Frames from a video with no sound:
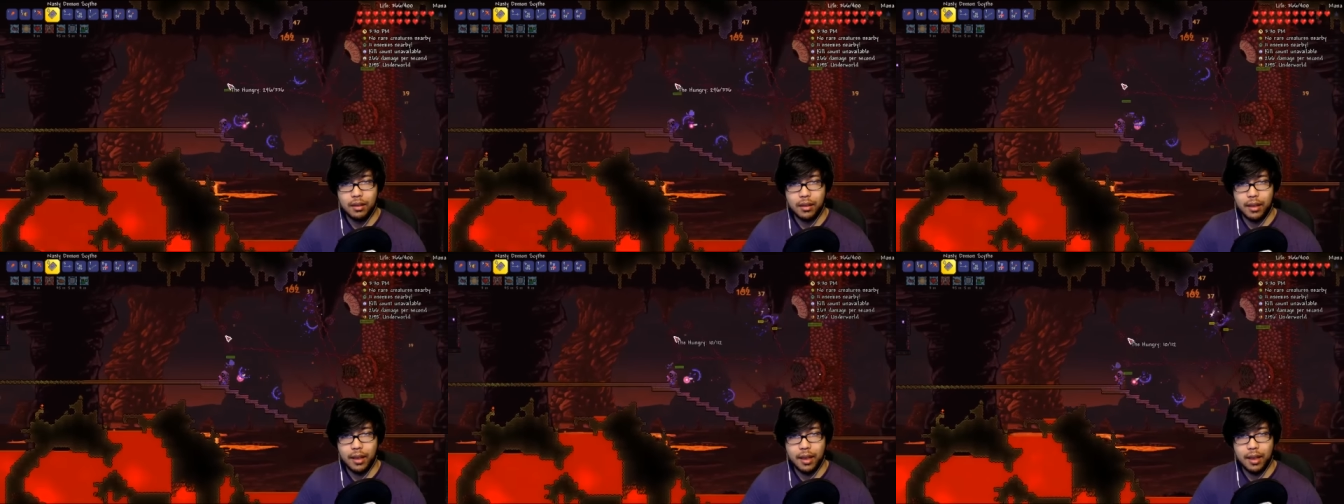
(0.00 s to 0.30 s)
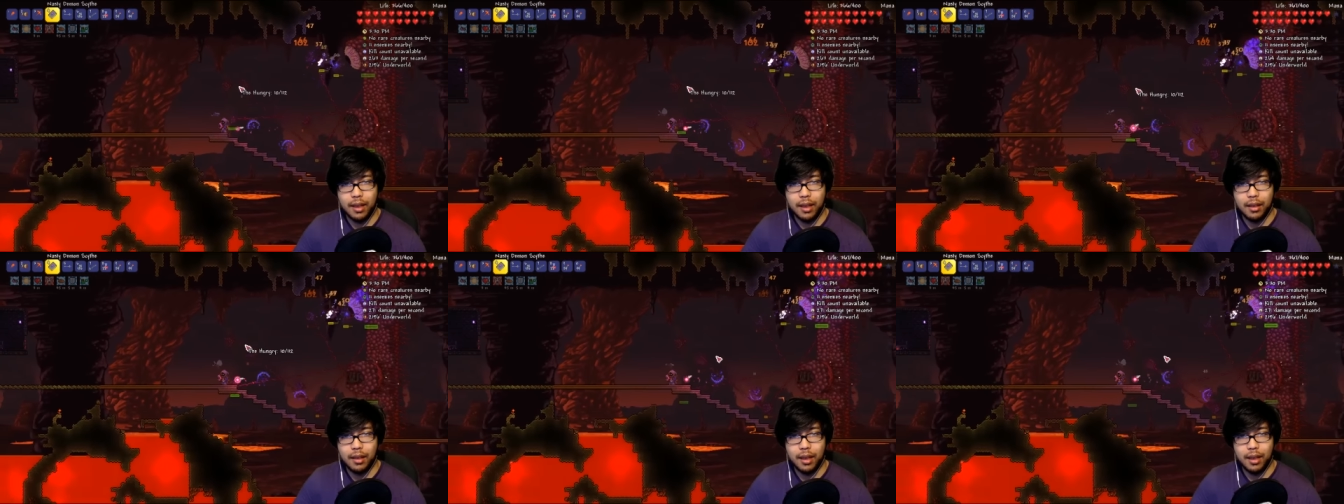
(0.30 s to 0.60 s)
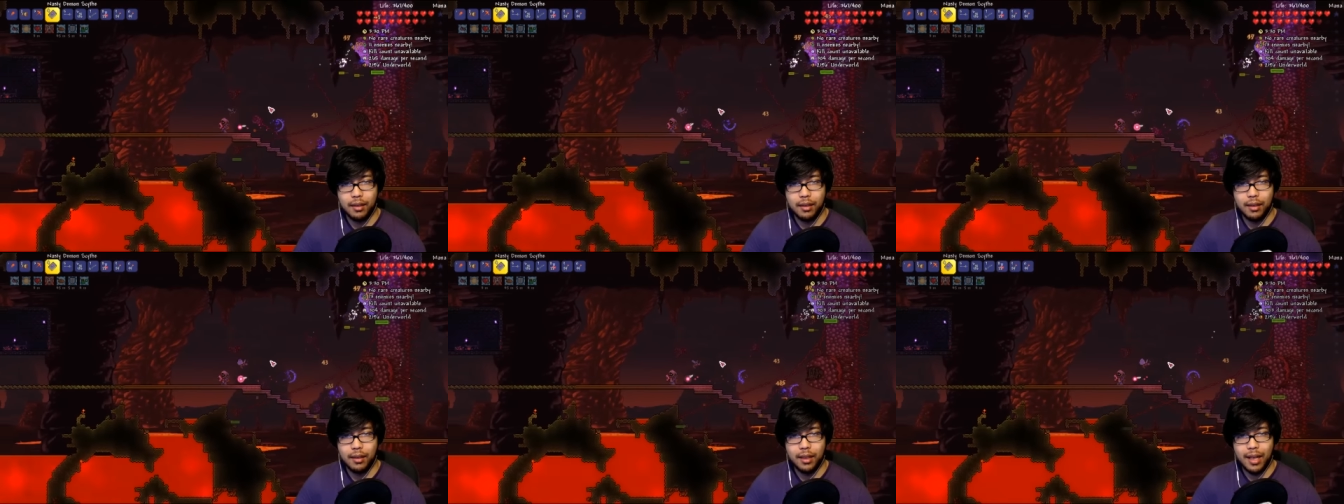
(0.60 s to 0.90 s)
Yeah,
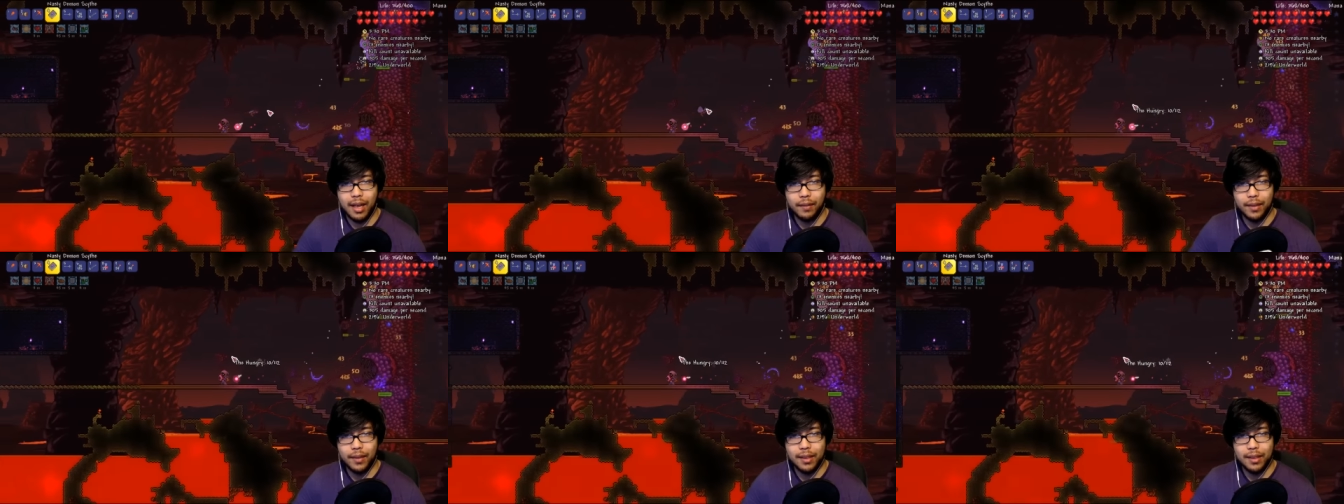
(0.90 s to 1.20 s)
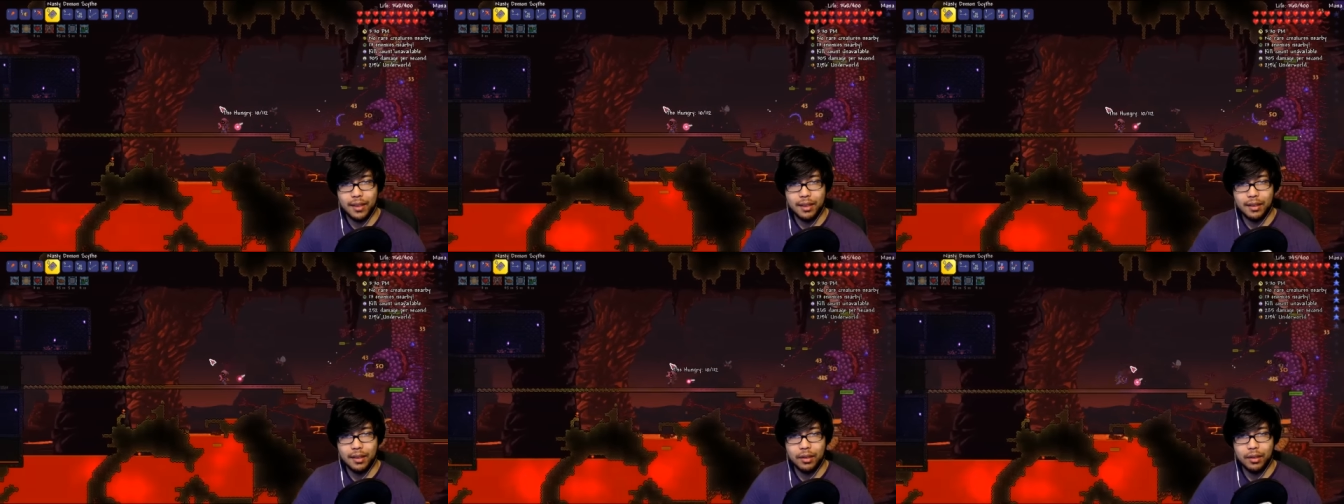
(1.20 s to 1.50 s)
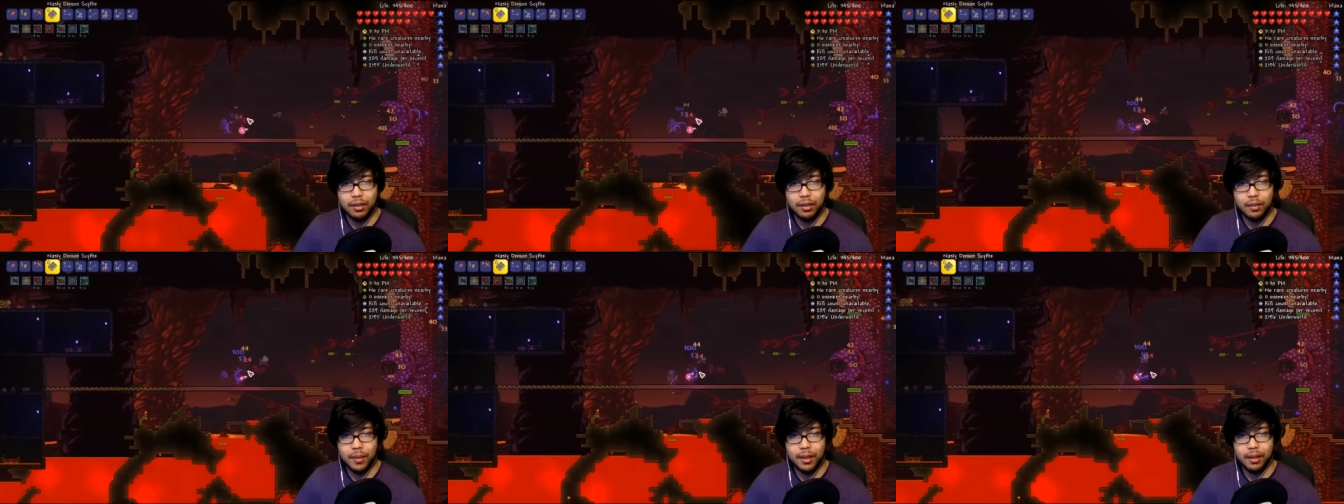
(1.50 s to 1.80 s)
I need to have these things
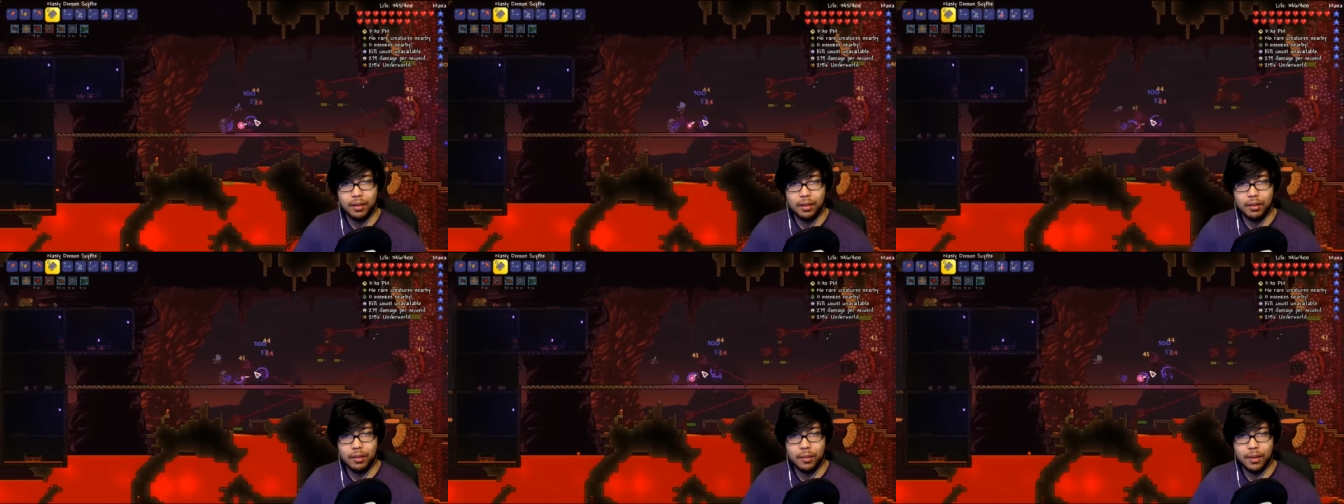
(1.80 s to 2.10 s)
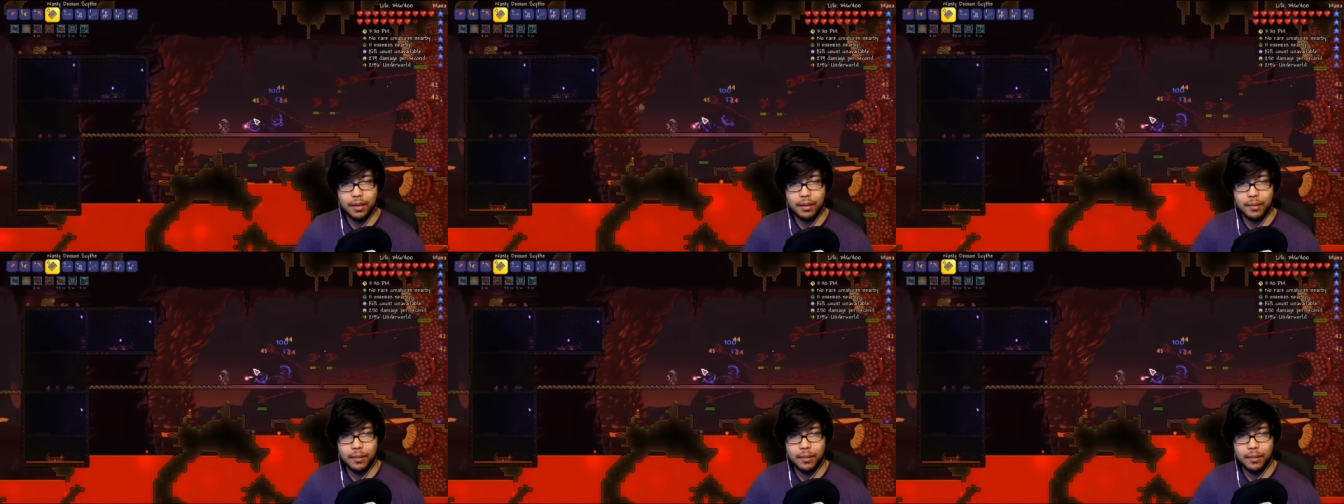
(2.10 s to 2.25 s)
hurt me a little bit.